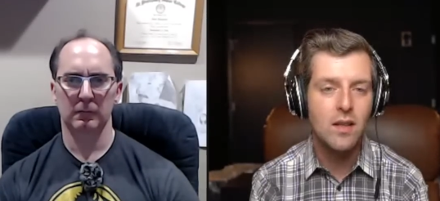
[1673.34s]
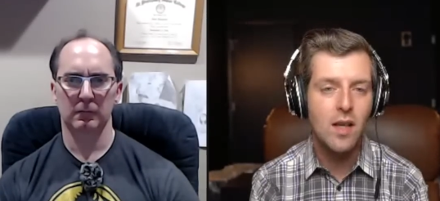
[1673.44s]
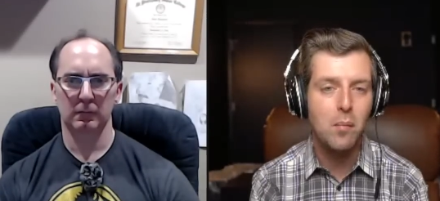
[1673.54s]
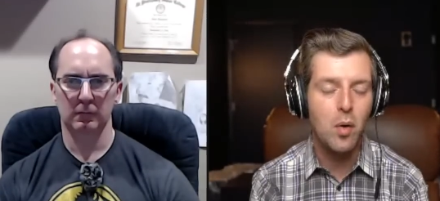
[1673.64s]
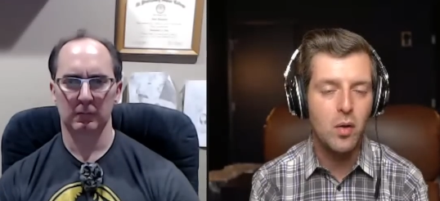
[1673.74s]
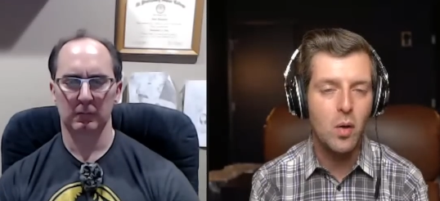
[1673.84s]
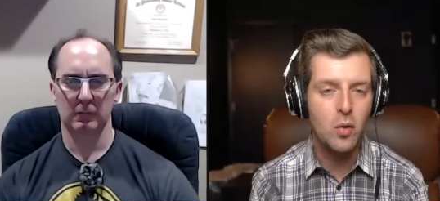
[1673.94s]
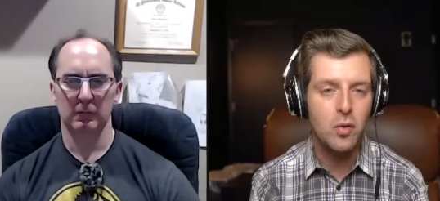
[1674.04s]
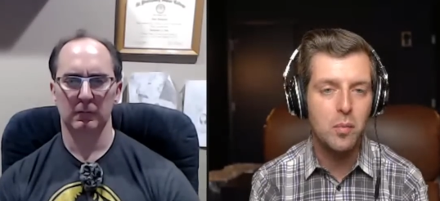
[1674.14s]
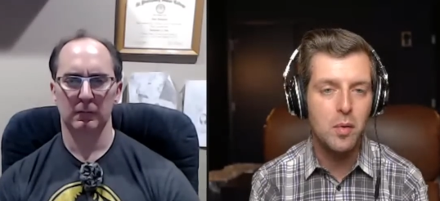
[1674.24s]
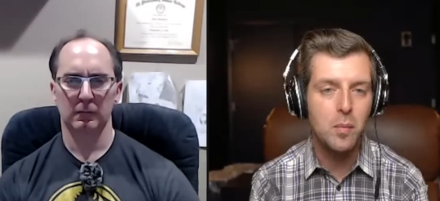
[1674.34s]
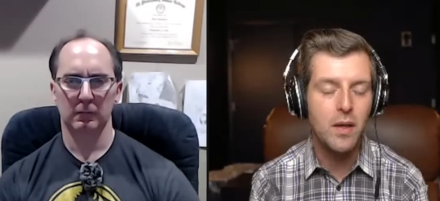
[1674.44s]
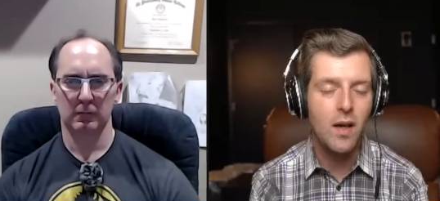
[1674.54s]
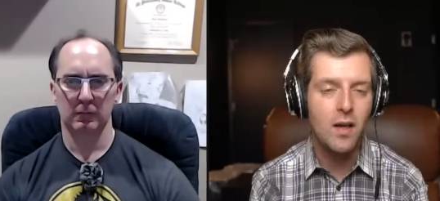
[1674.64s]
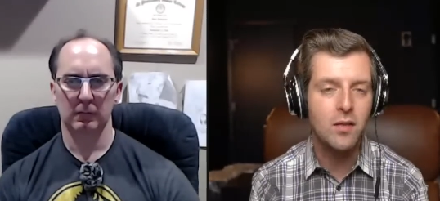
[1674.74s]
Speaker 1: and more noticeable
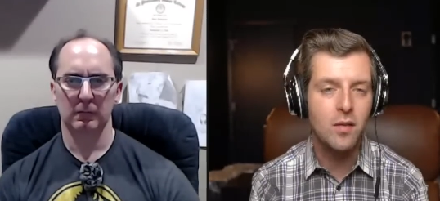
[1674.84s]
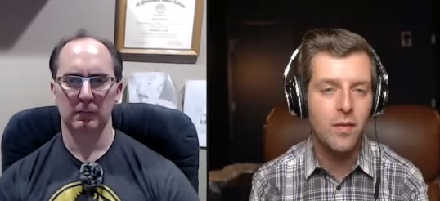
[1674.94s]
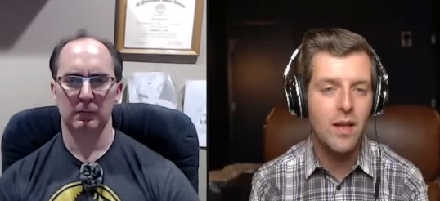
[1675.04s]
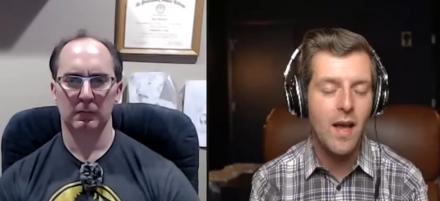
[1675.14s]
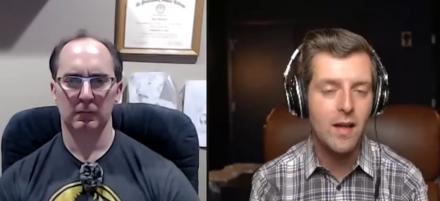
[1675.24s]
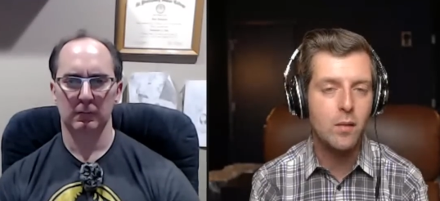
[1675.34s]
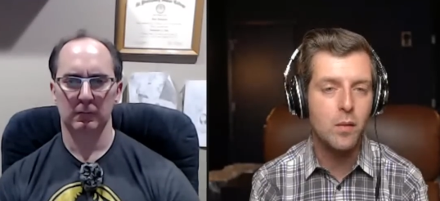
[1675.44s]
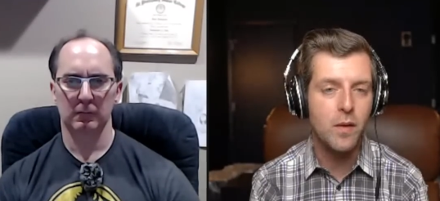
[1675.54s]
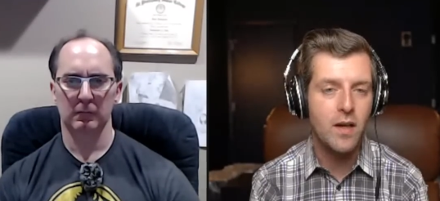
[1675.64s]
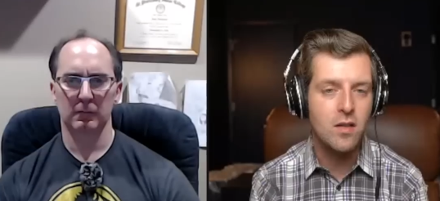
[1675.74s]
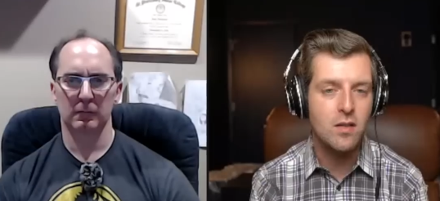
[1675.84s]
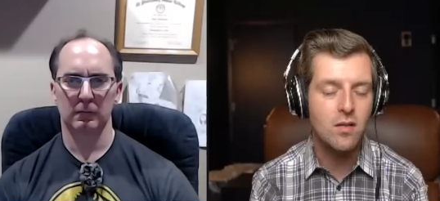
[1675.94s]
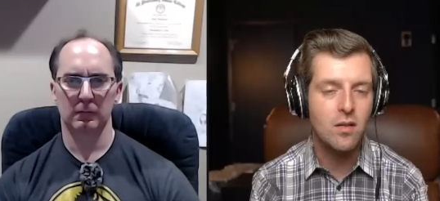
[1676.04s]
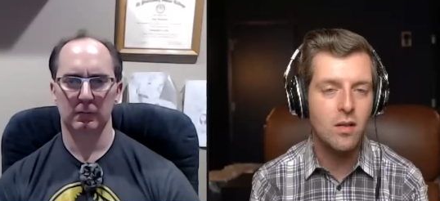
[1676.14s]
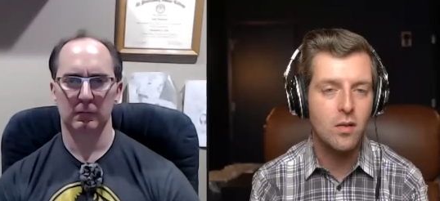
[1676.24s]
because of the added
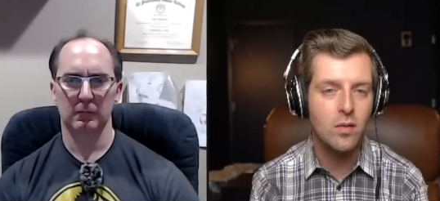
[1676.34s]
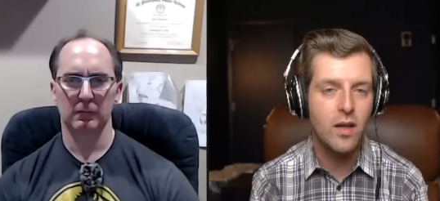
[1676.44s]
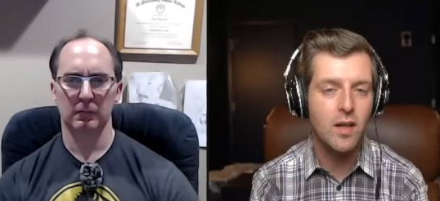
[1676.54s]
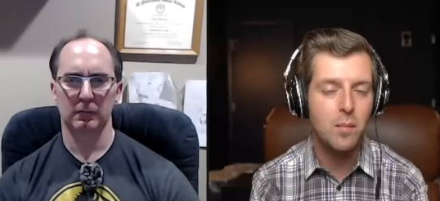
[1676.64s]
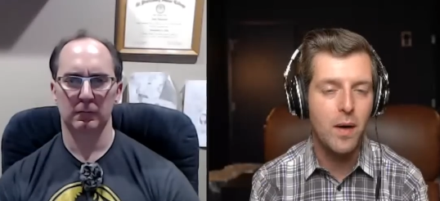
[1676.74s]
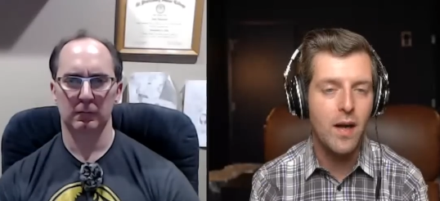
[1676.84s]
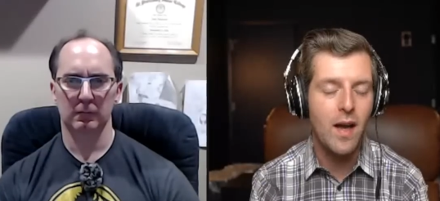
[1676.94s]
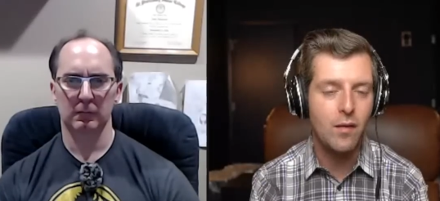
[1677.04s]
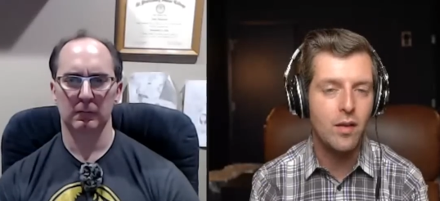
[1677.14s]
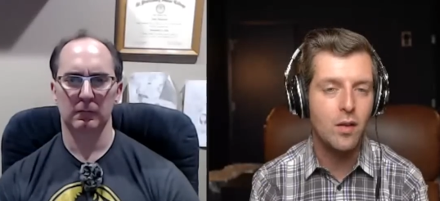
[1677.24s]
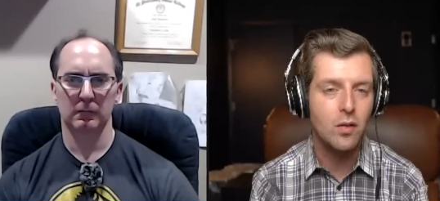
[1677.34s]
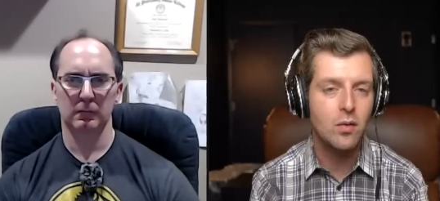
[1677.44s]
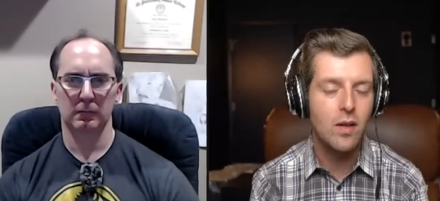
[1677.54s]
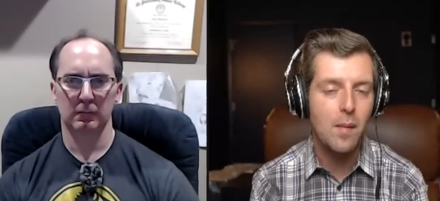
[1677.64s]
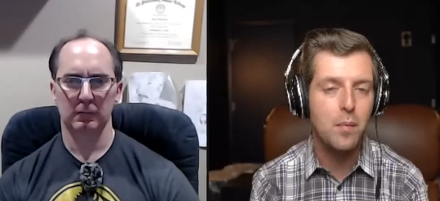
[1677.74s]
reflections that are created by having
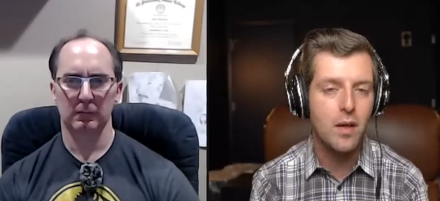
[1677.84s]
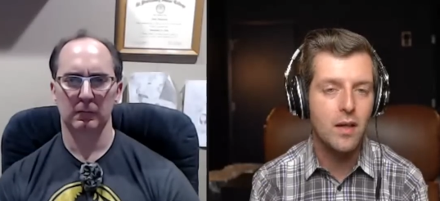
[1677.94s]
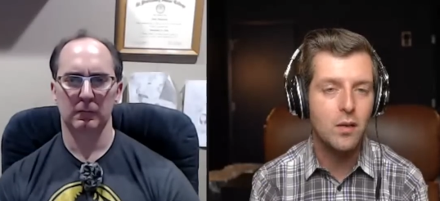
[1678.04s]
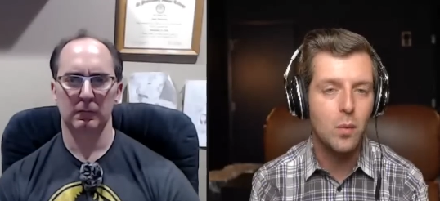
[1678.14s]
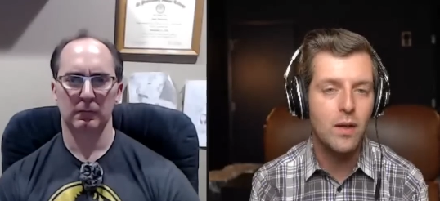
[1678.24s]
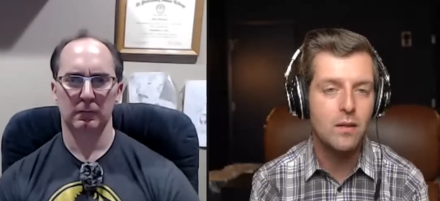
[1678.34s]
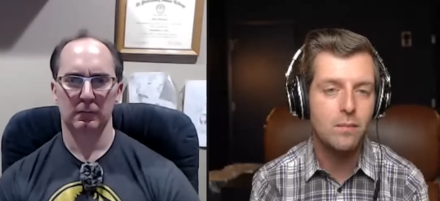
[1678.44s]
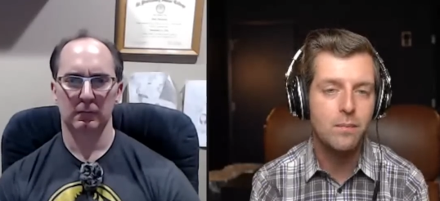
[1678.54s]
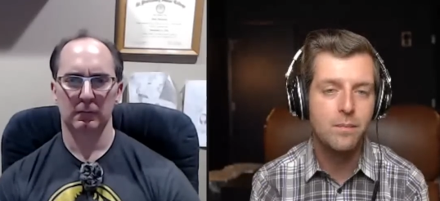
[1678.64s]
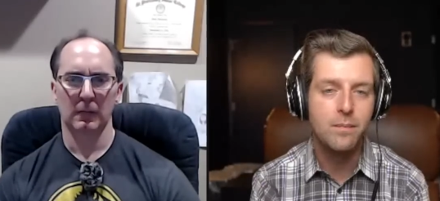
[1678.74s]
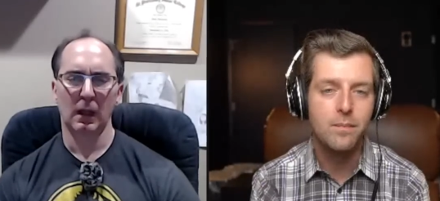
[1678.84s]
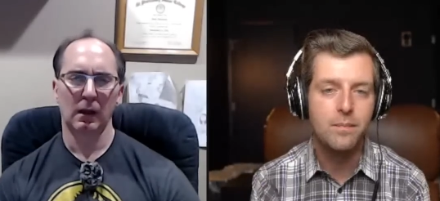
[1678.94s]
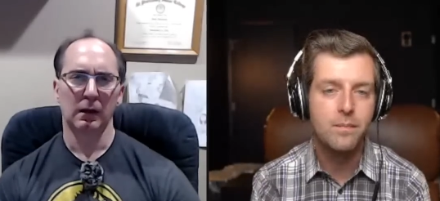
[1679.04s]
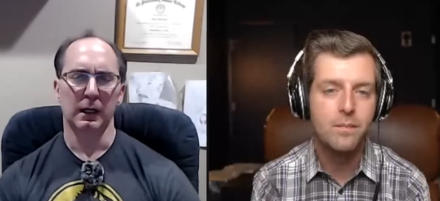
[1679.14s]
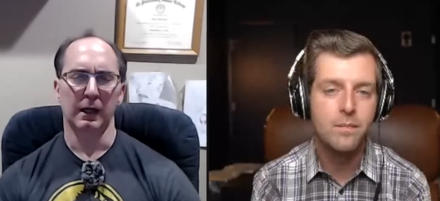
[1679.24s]
those operating as well.
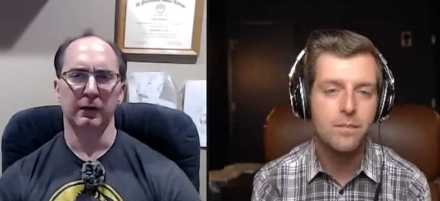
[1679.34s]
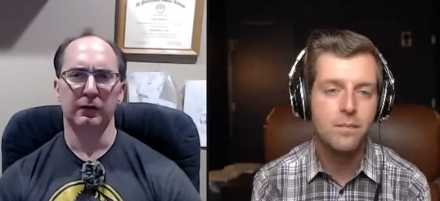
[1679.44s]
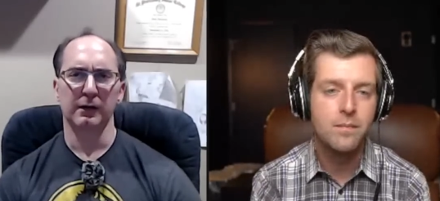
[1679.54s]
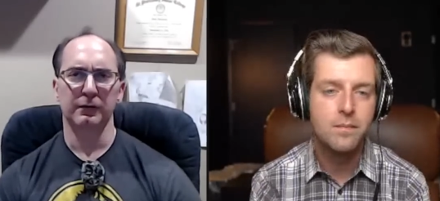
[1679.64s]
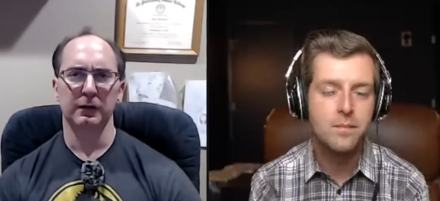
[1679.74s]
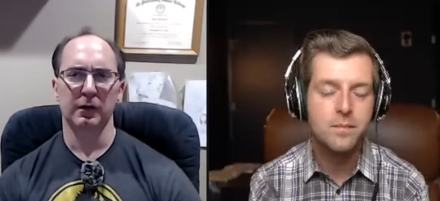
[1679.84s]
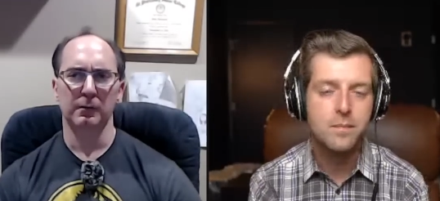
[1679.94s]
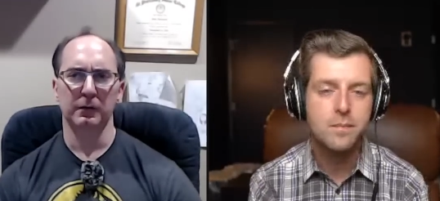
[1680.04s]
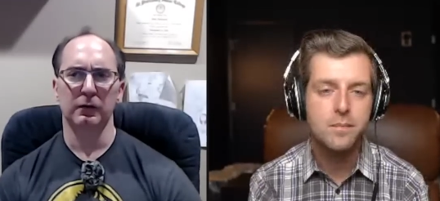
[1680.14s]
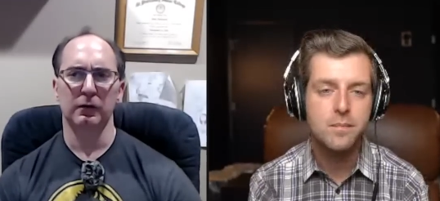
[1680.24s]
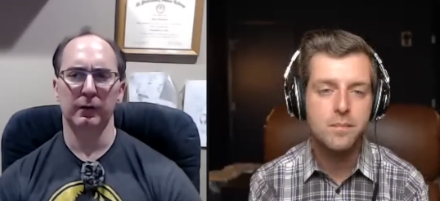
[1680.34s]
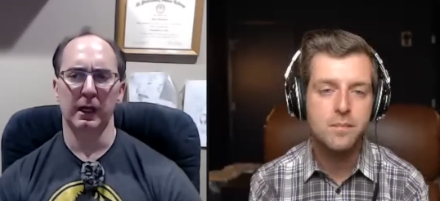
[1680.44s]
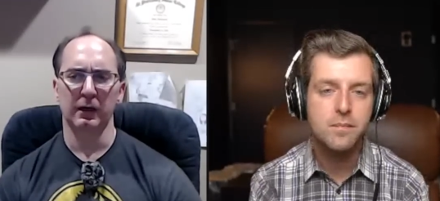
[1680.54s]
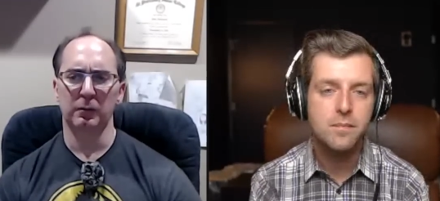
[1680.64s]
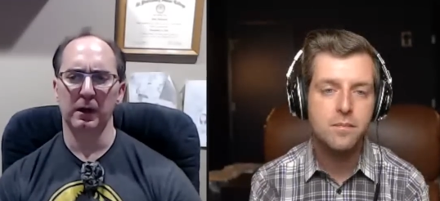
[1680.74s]
Speaker 2: Yeah, there's definitely something
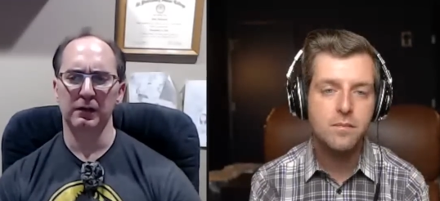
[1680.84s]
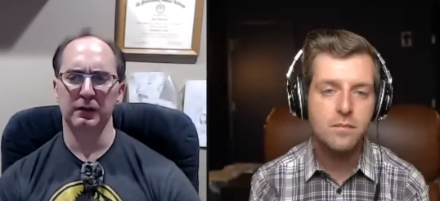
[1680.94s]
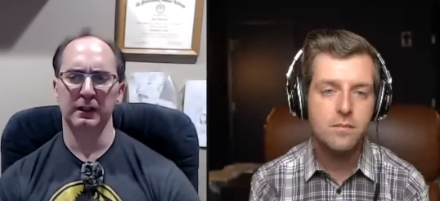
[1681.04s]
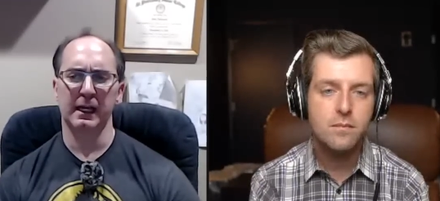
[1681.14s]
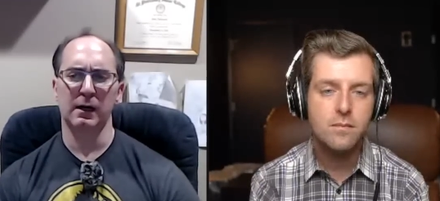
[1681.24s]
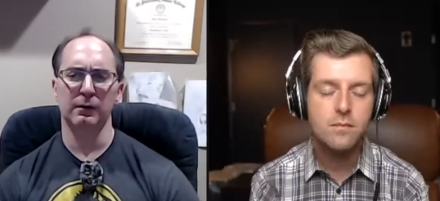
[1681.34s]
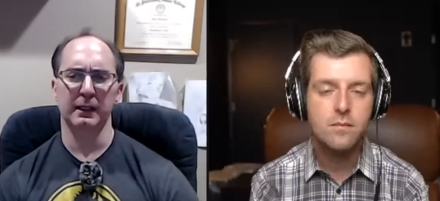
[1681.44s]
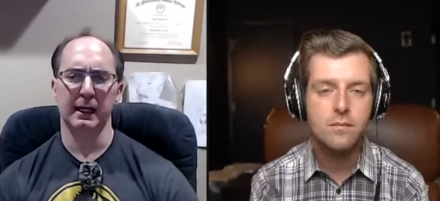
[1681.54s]
to that, especially now in